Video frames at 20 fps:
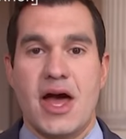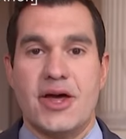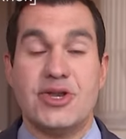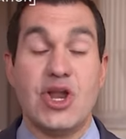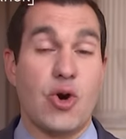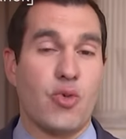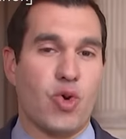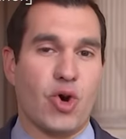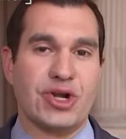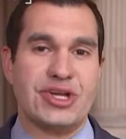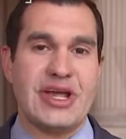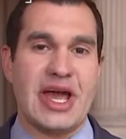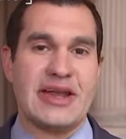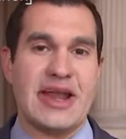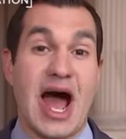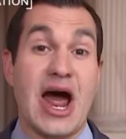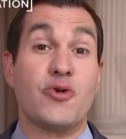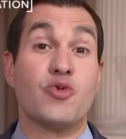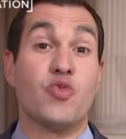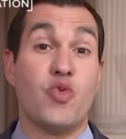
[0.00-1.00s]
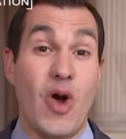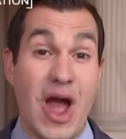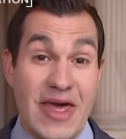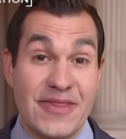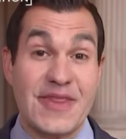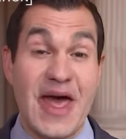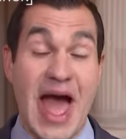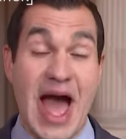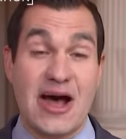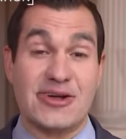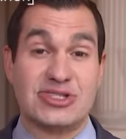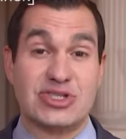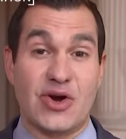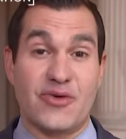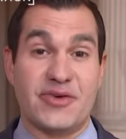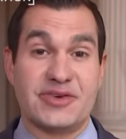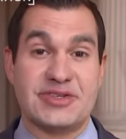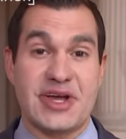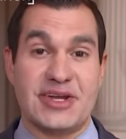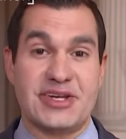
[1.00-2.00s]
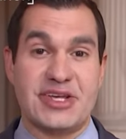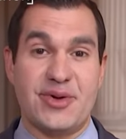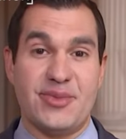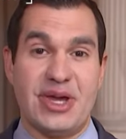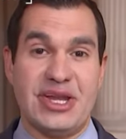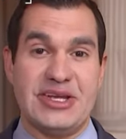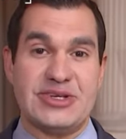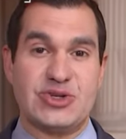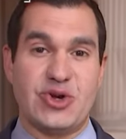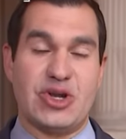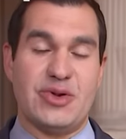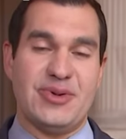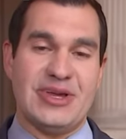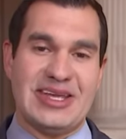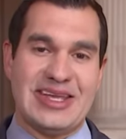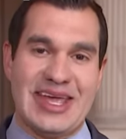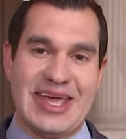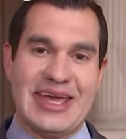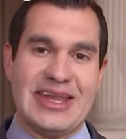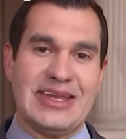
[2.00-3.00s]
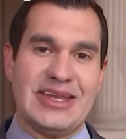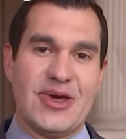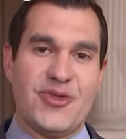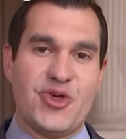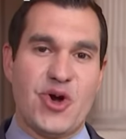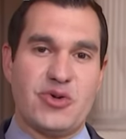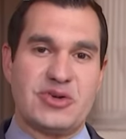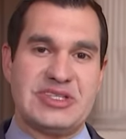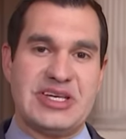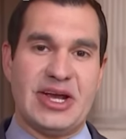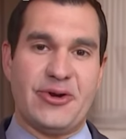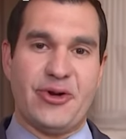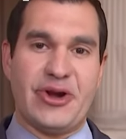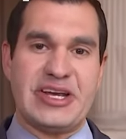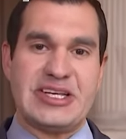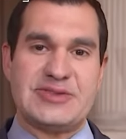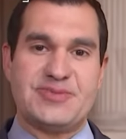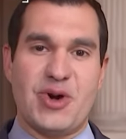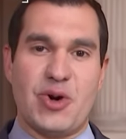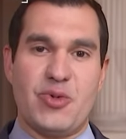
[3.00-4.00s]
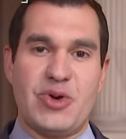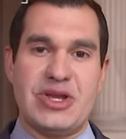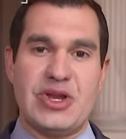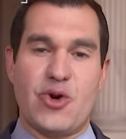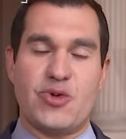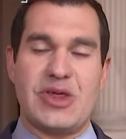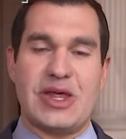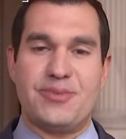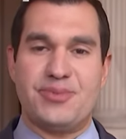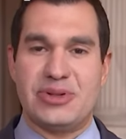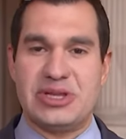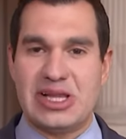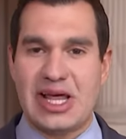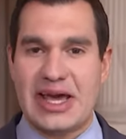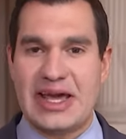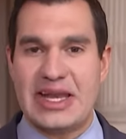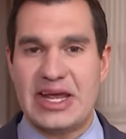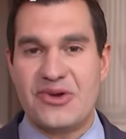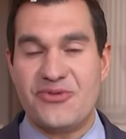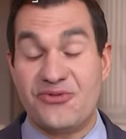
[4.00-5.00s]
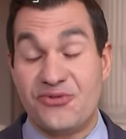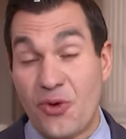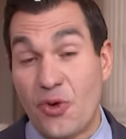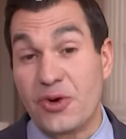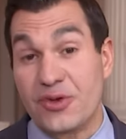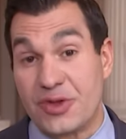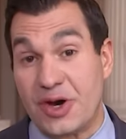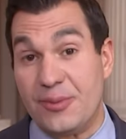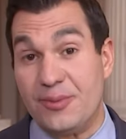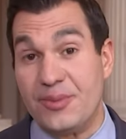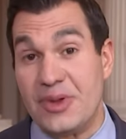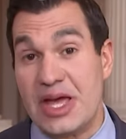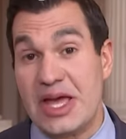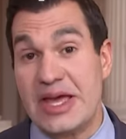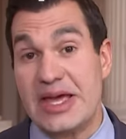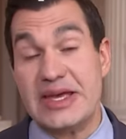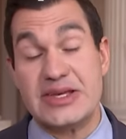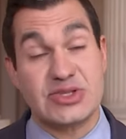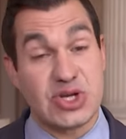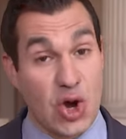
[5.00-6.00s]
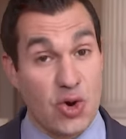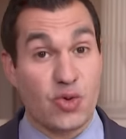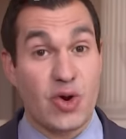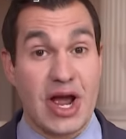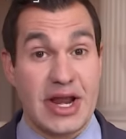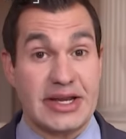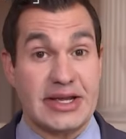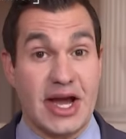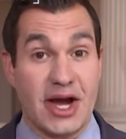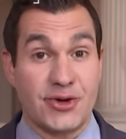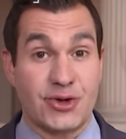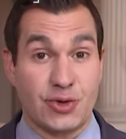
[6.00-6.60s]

No word yet on when the House Oversight Committee is going to begin those hearings, but we know that planning for them is already underway.